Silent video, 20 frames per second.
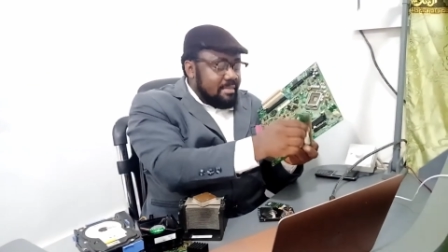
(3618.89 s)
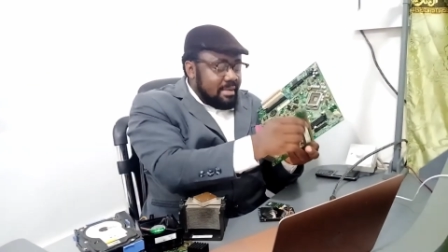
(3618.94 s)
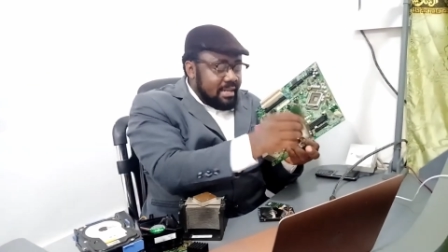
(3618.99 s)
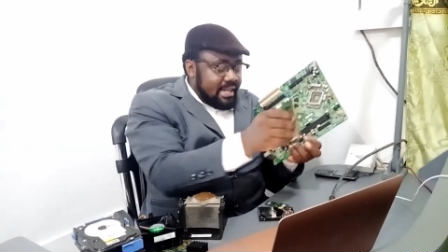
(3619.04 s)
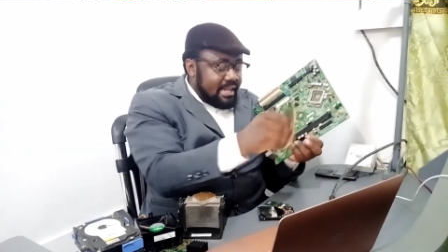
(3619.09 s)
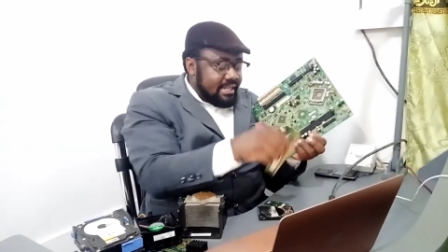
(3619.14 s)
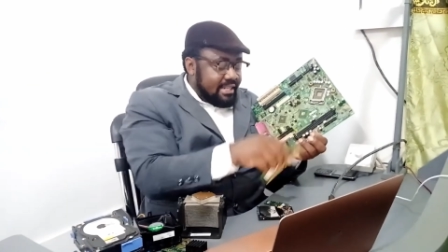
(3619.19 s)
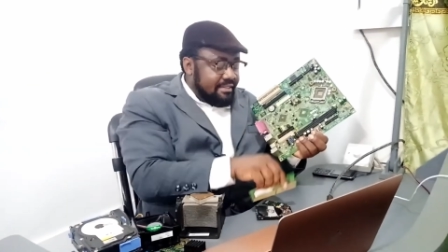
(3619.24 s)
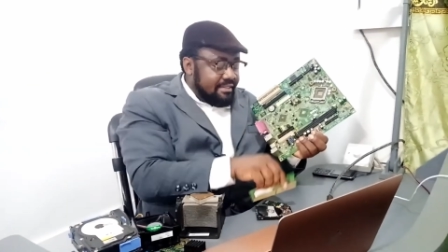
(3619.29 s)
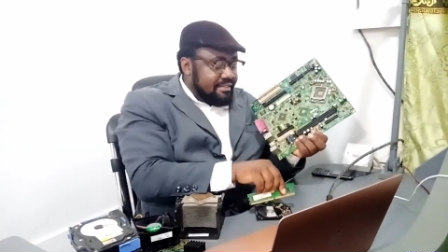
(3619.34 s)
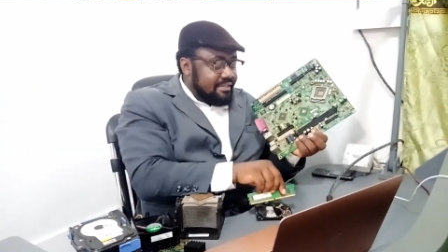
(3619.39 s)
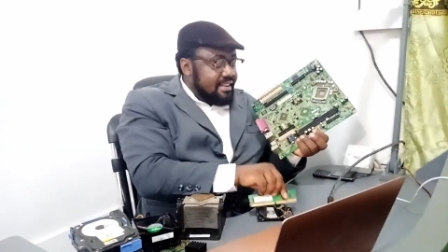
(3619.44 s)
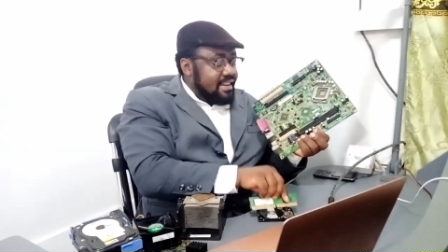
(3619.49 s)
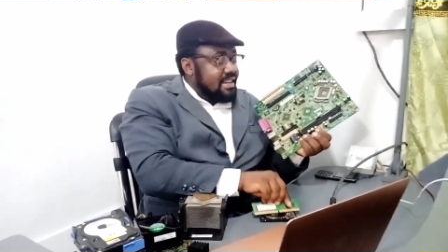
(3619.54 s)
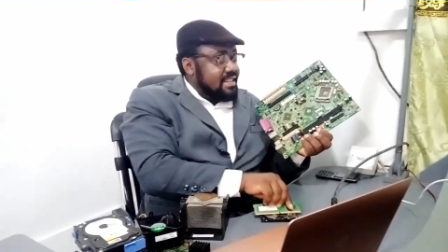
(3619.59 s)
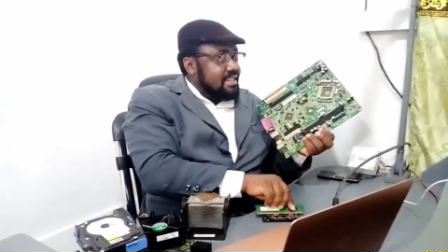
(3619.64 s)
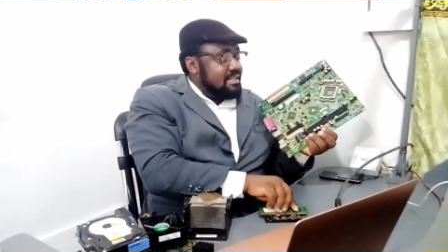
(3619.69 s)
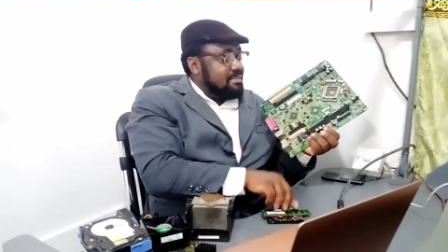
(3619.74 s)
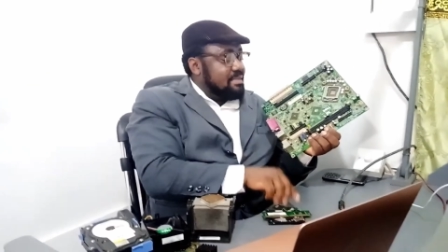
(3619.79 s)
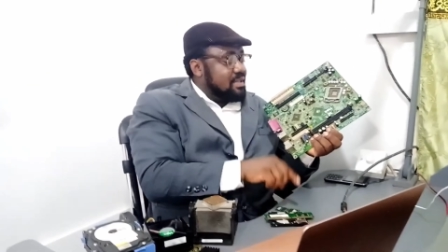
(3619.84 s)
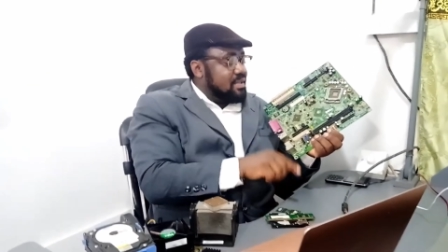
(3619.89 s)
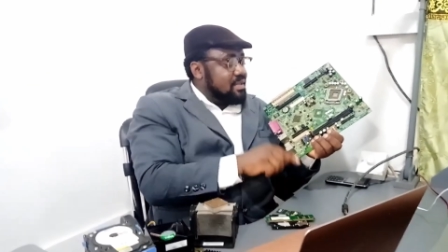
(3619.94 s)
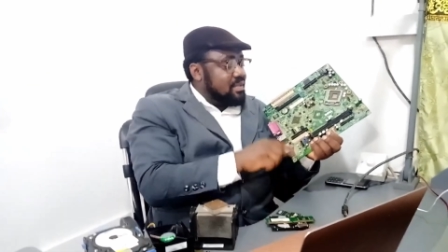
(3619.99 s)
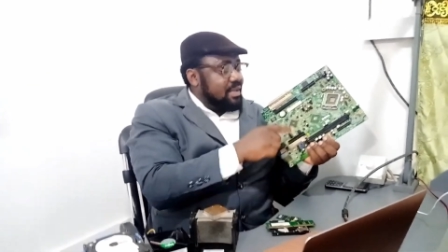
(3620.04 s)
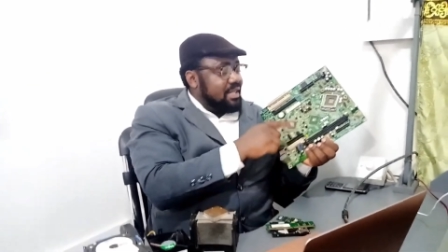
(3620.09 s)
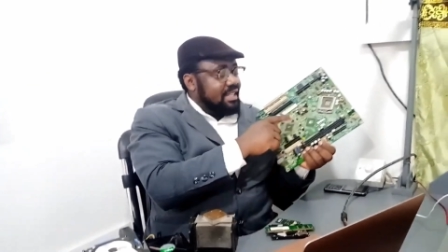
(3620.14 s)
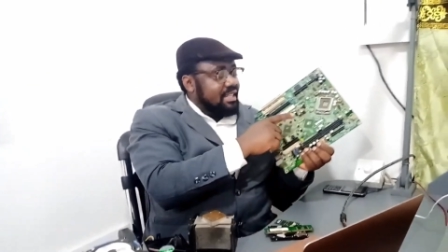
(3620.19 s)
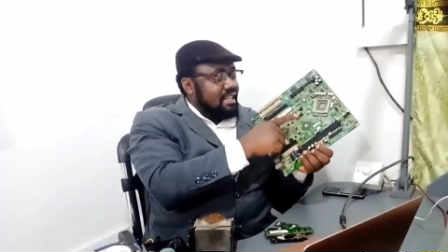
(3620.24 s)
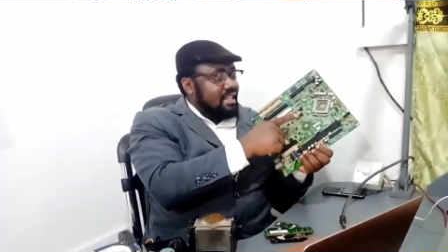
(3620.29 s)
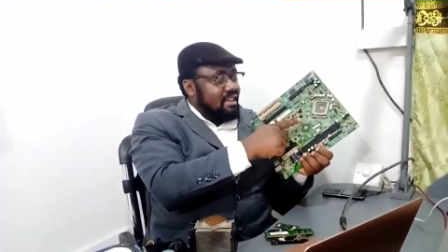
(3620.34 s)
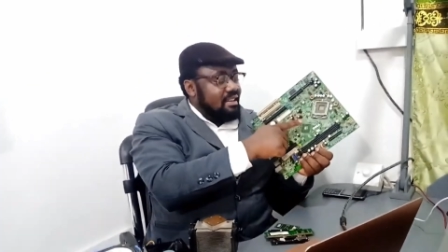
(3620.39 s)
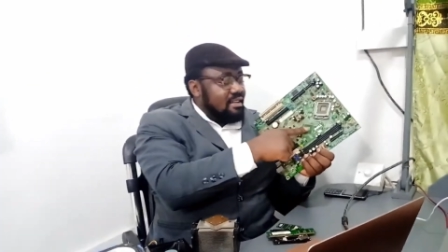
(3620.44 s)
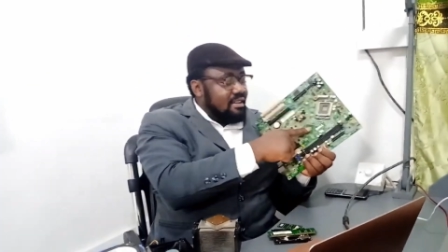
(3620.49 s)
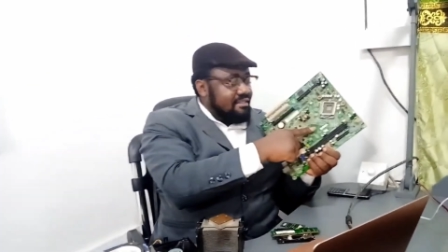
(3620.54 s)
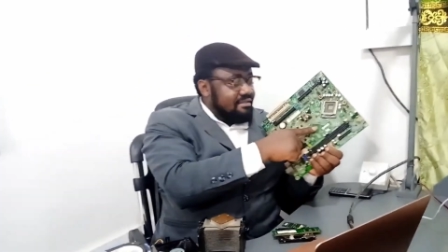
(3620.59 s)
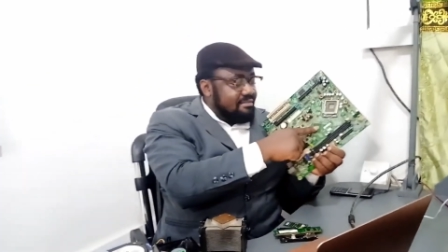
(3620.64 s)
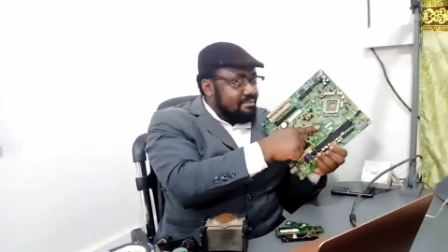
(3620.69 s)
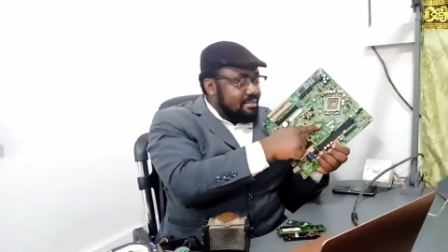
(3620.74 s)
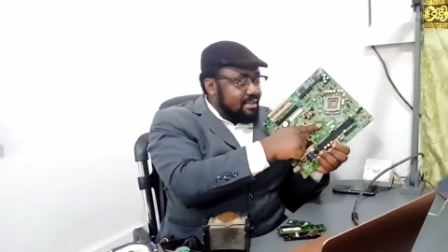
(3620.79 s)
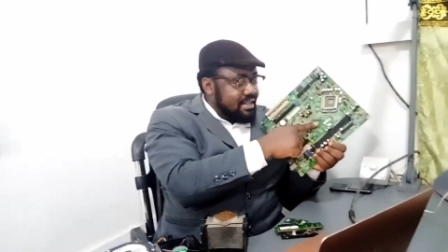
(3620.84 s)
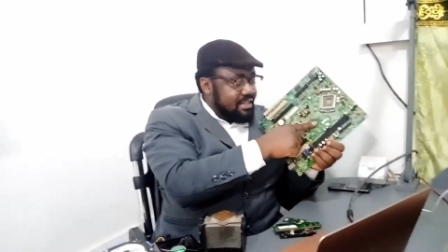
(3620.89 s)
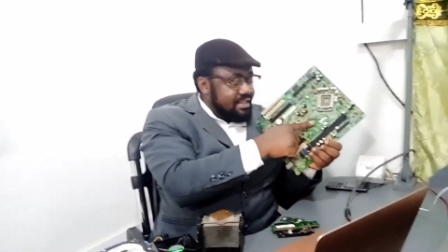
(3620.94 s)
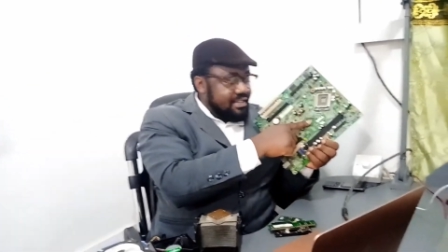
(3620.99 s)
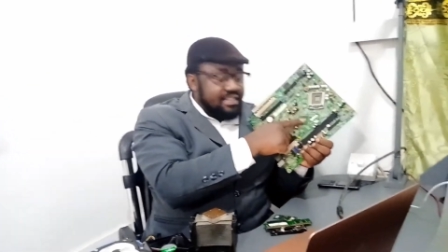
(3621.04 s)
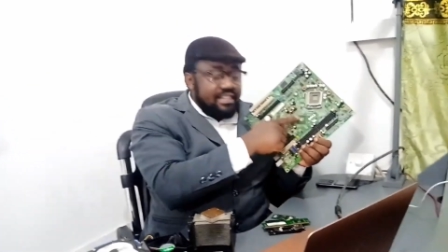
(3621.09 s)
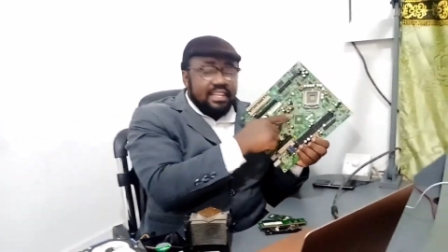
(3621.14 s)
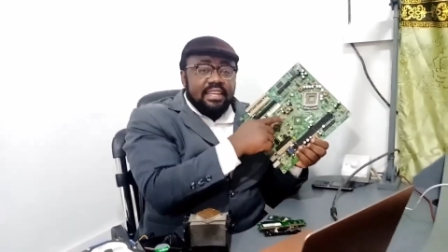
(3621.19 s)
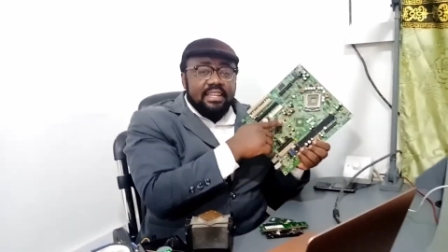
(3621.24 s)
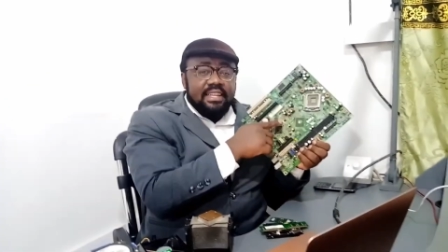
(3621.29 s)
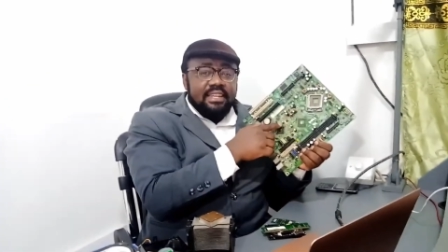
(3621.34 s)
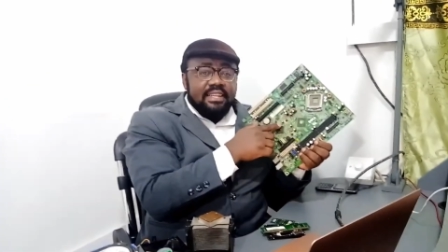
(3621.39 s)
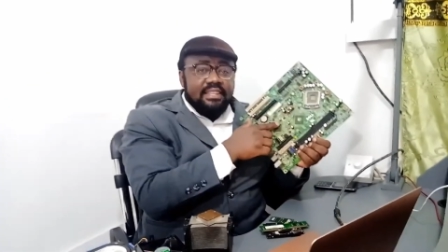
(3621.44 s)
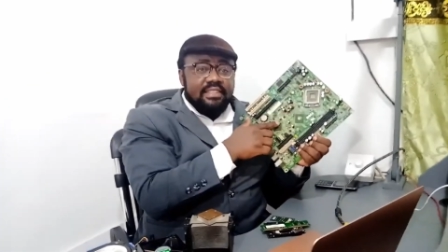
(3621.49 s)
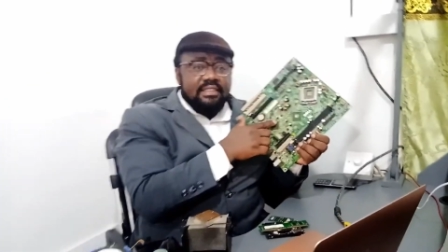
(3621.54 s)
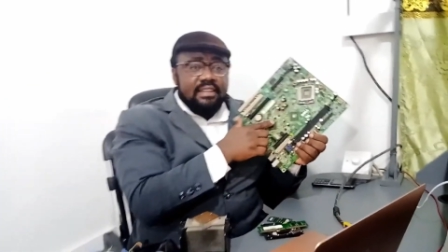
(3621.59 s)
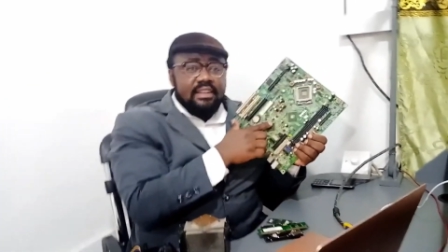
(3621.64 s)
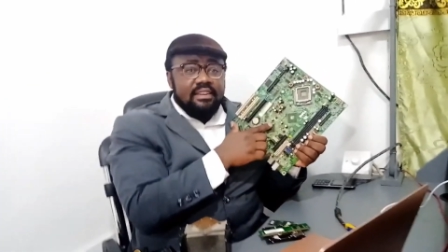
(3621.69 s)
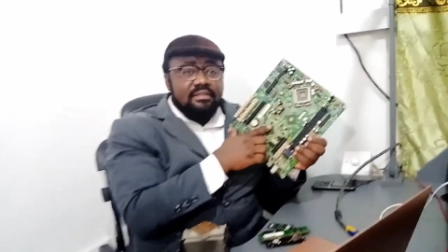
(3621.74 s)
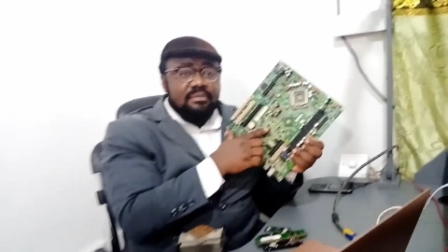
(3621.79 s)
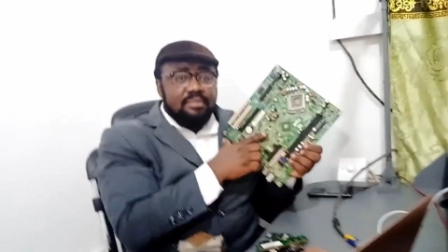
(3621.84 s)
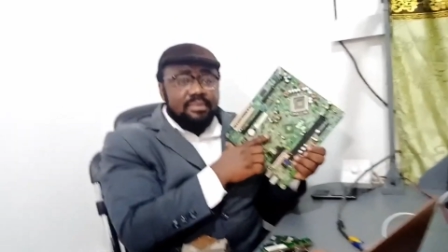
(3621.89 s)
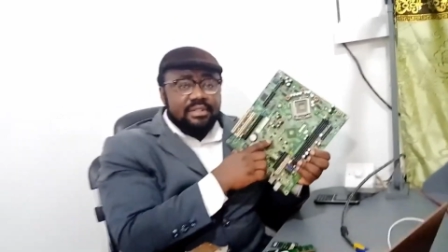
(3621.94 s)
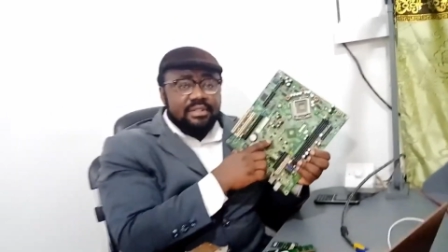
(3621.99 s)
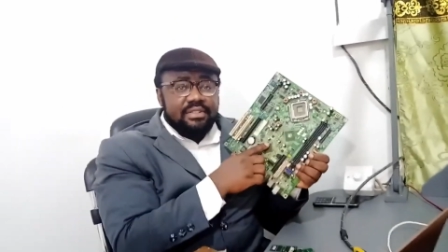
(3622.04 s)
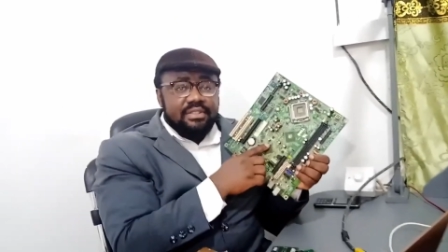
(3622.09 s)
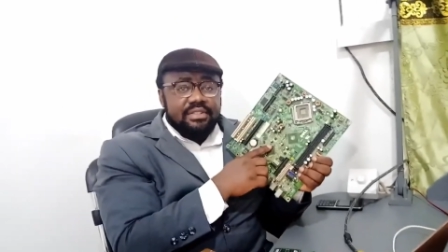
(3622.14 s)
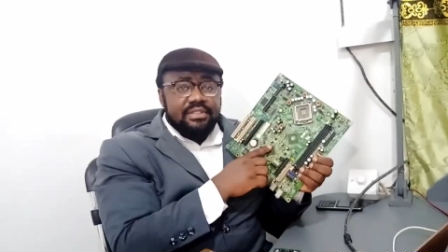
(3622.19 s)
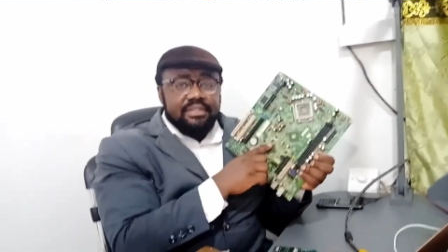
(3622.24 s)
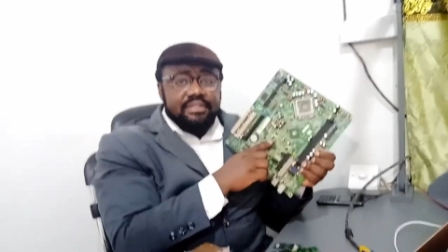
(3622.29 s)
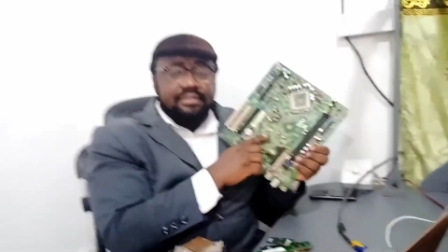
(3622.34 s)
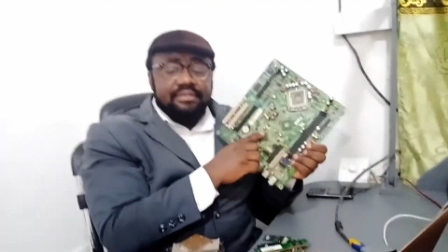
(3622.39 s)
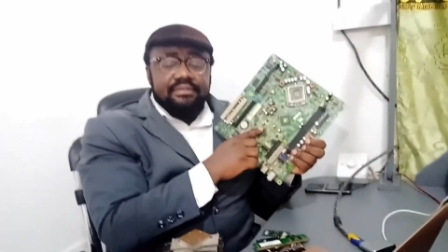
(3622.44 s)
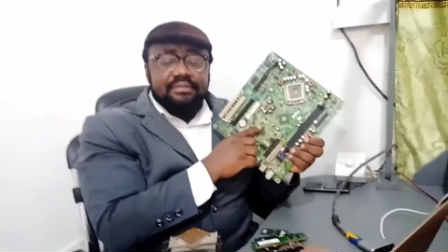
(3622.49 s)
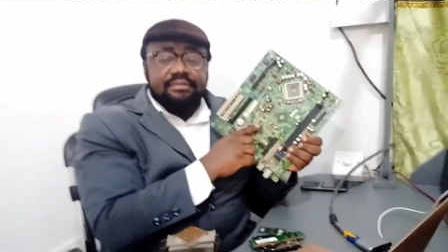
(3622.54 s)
me the difference between the north bridge and the south bridge.